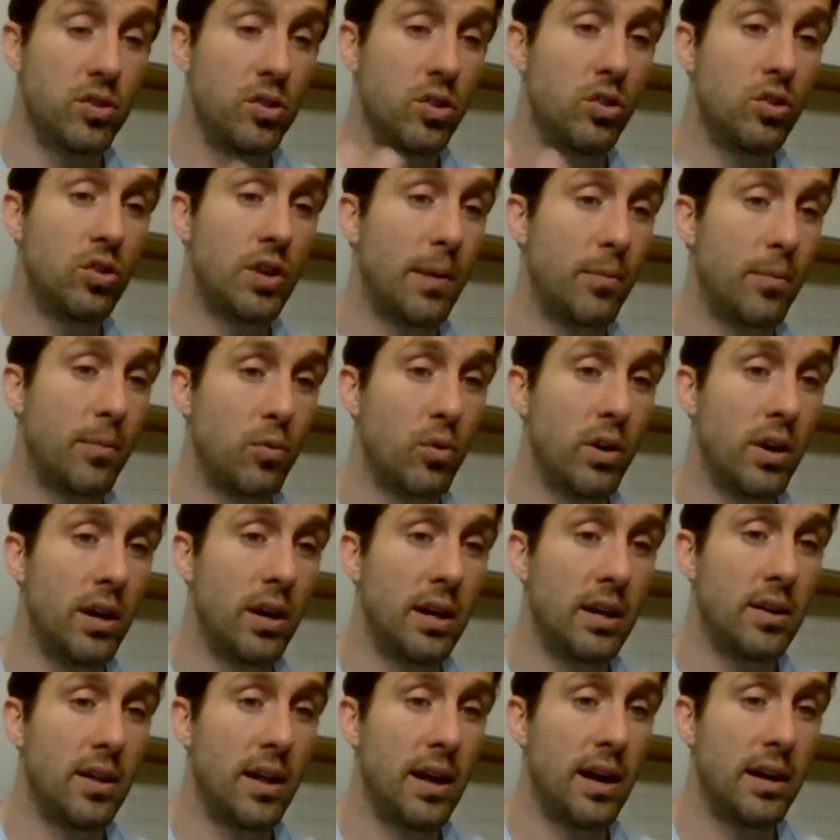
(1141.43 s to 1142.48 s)
2 top
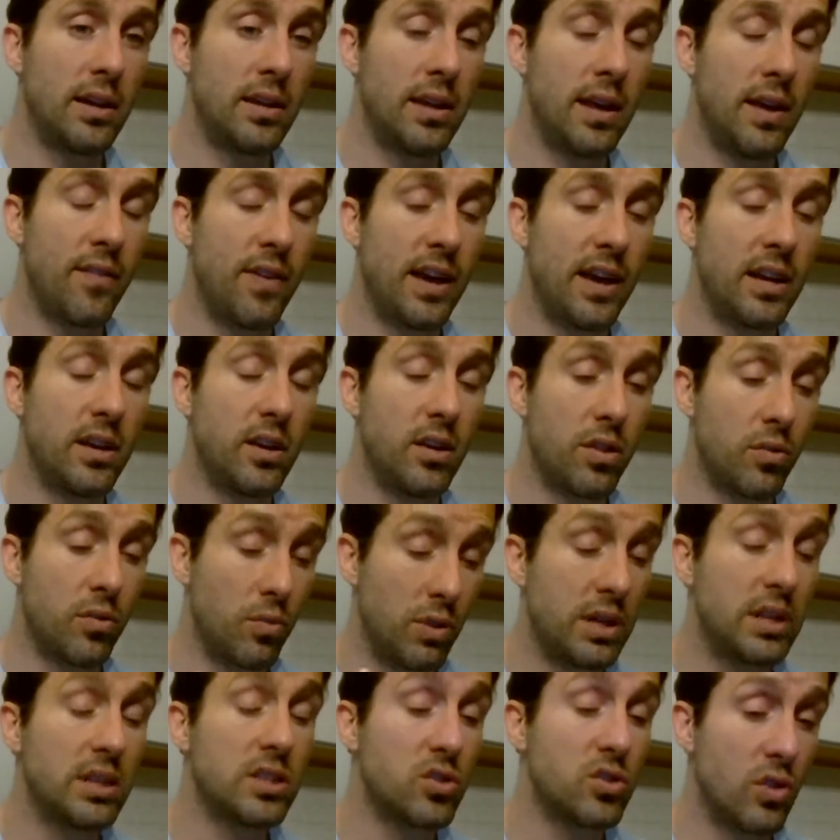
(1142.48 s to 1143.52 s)
20. They've had
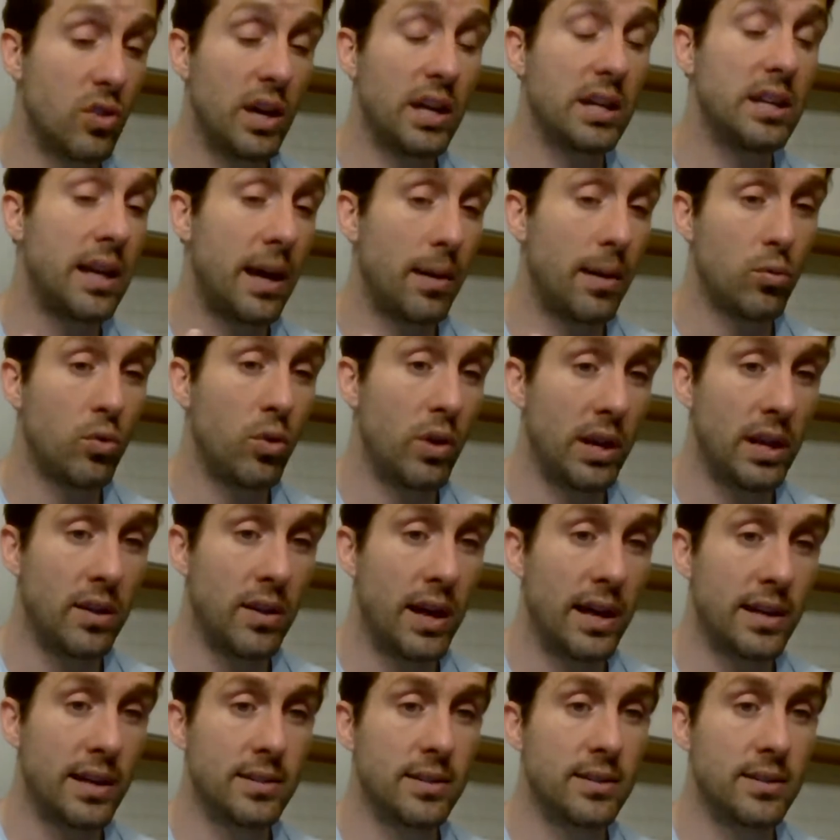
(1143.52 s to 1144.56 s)
3 straight top 20
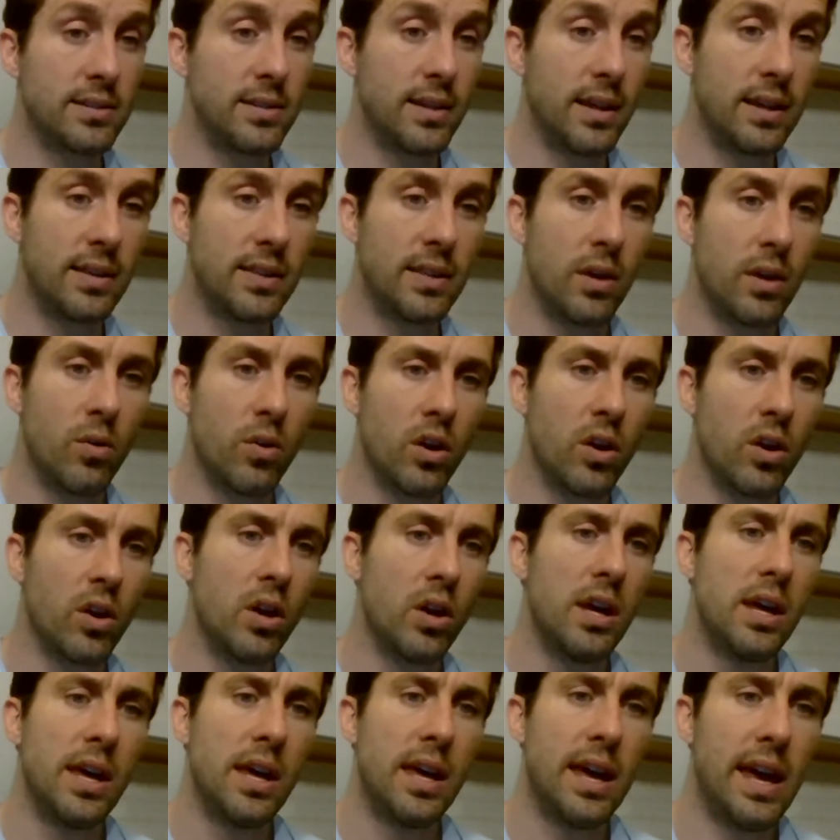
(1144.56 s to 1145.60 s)
classes. I think there
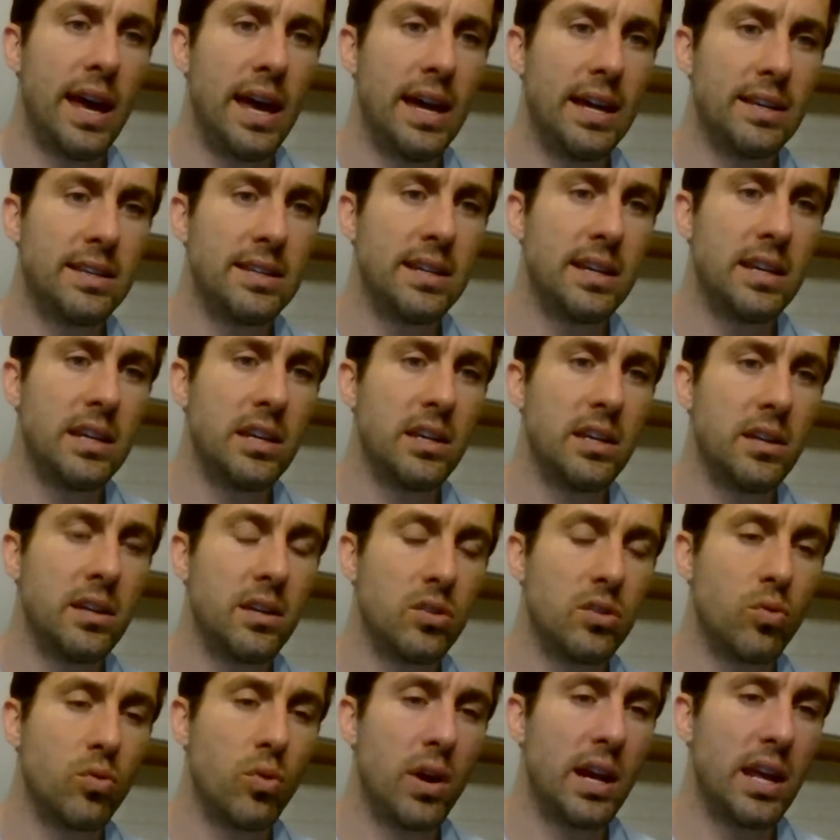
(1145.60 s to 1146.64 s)
were
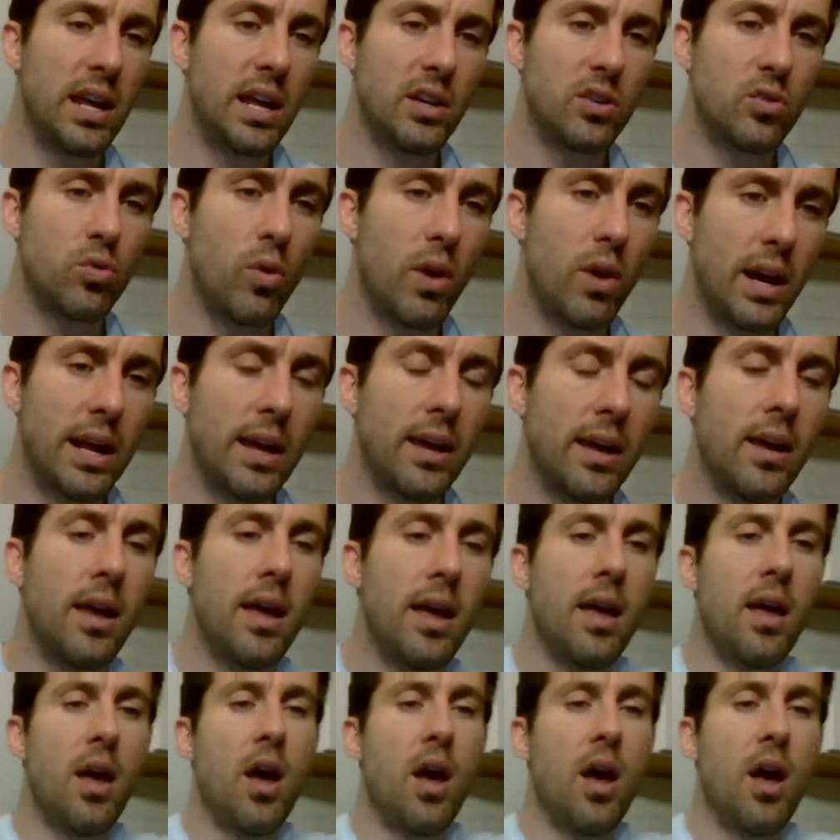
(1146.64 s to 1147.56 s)
18, 20, and 20.